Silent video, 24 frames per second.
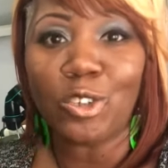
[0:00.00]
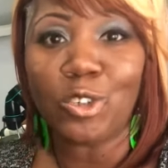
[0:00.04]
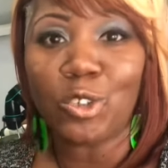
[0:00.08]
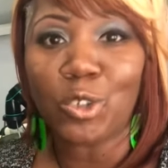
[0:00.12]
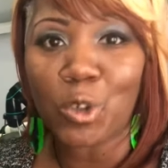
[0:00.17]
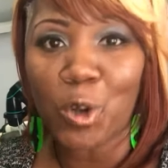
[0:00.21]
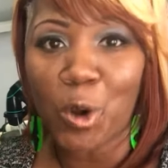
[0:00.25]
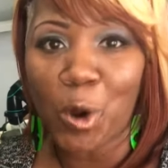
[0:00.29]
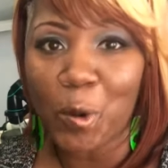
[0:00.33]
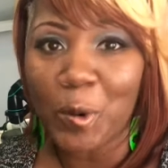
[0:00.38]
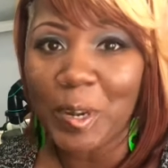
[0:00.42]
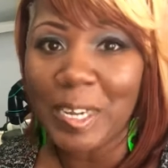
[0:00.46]

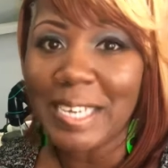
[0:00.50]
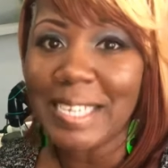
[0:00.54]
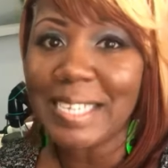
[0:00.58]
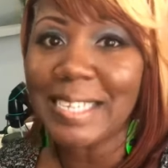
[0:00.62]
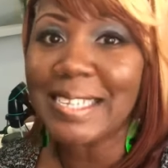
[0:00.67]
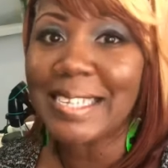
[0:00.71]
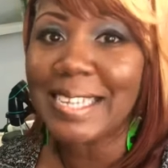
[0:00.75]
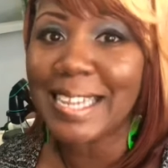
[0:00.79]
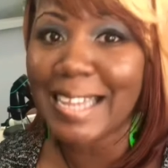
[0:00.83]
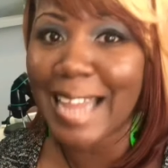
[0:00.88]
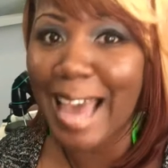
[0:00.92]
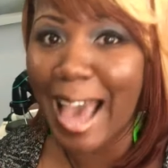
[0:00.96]

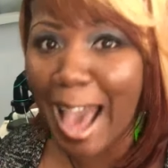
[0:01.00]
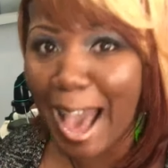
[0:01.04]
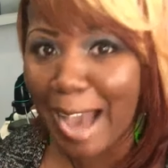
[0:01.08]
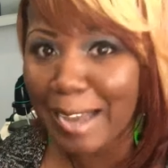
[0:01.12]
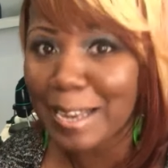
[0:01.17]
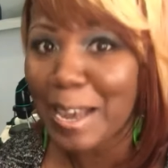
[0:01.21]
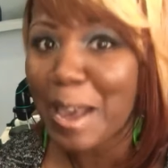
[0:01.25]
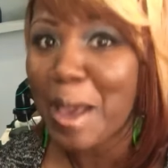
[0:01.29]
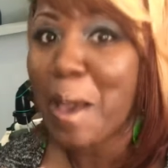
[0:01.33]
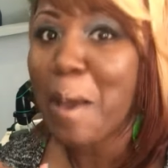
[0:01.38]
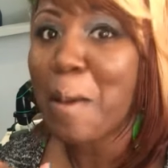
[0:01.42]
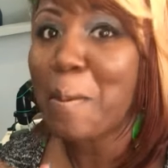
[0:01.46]
Dorian's
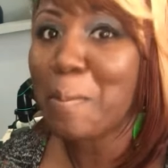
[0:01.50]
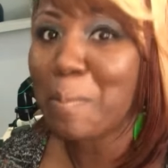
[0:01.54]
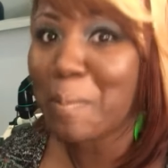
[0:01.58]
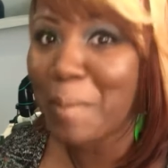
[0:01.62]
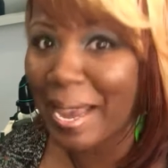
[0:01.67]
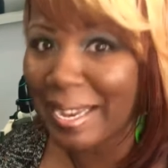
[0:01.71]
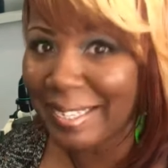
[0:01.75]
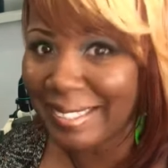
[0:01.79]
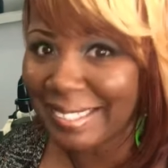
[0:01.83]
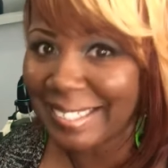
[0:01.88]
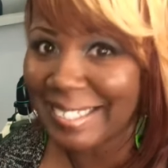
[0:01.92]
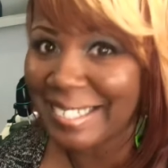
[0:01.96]
lock
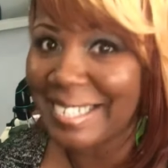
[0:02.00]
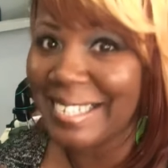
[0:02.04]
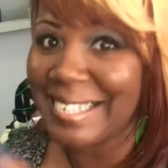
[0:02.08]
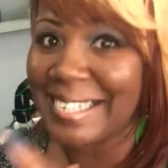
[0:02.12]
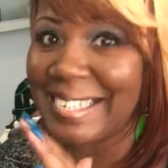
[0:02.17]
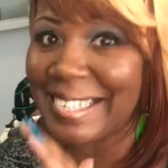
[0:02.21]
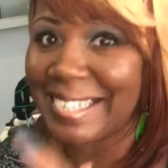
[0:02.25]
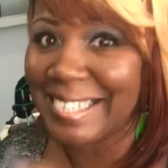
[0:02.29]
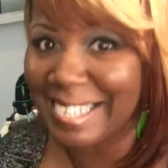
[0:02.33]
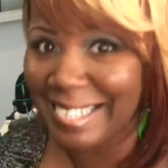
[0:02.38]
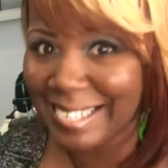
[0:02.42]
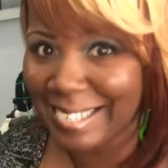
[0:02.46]
maintenance
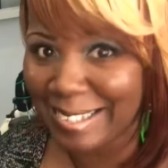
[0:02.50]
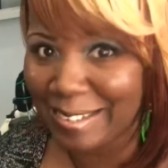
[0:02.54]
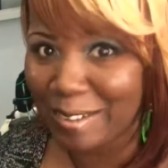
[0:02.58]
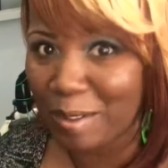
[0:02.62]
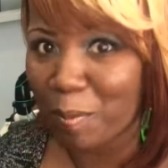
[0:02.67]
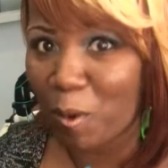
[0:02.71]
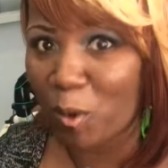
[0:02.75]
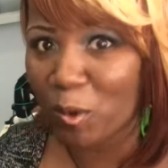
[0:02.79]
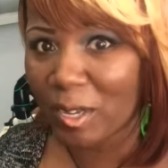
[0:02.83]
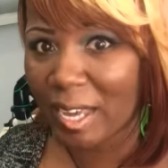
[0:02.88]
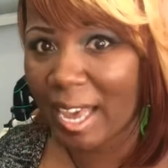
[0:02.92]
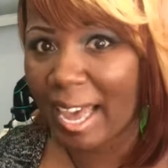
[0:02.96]

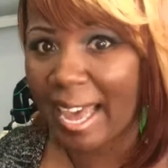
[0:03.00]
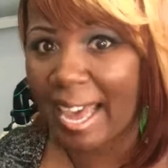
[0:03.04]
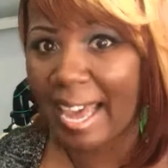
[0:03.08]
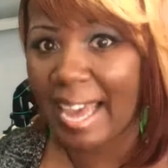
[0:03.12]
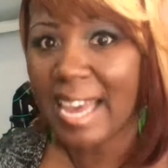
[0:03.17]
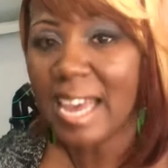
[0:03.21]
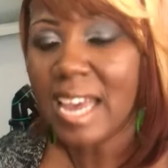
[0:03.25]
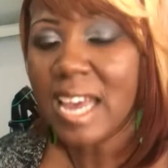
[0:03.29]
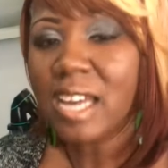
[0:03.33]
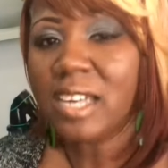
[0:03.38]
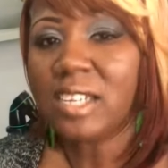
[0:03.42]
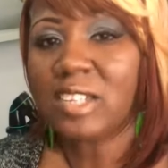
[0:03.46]
system,
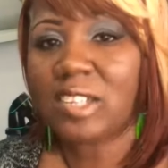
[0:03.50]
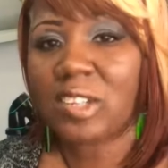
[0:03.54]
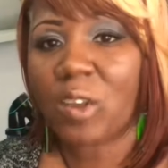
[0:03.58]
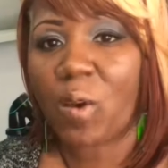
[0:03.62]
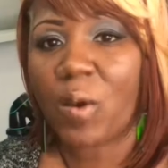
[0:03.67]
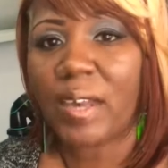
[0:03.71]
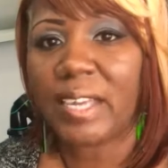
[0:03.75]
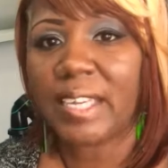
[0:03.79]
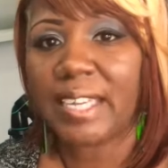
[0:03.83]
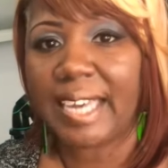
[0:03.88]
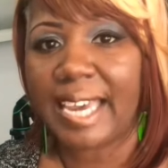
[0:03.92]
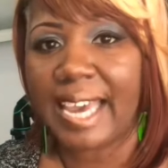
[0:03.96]
okay? So
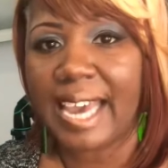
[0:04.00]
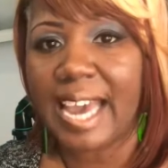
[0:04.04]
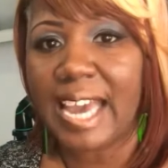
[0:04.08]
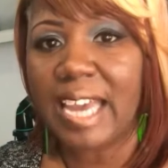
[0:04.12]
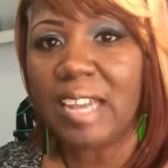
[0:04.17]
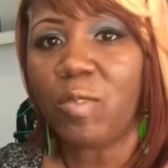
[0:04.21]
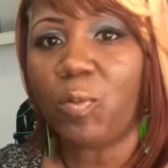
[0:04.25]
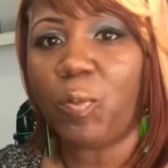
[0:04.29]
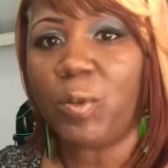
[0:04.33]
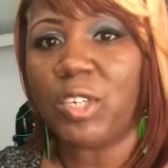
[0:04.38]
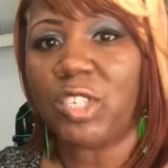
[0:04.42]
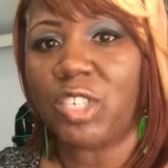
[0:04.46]

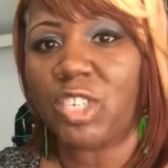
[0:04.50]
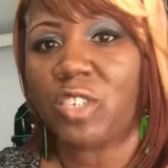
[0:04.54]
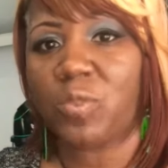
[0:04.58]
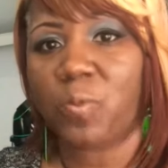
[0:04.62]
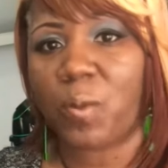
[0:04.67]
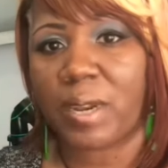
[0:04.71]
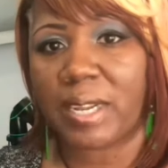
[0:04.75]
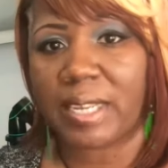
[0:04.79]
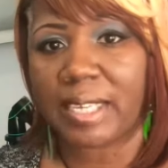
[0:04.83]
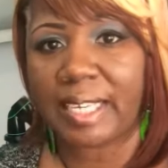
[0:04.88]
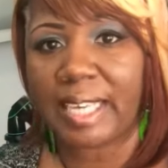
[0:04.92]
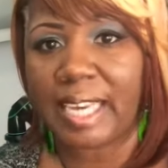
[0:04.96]
again, we just
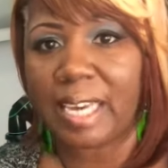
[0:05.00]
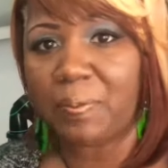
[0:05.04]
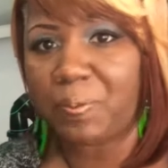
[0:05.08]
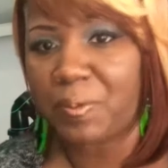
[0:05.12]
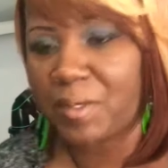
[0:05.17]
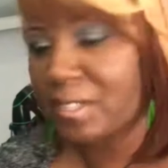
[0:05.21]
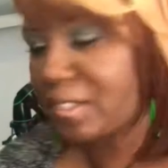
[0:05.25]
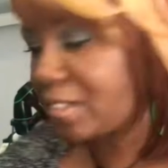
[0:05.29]
want to keep this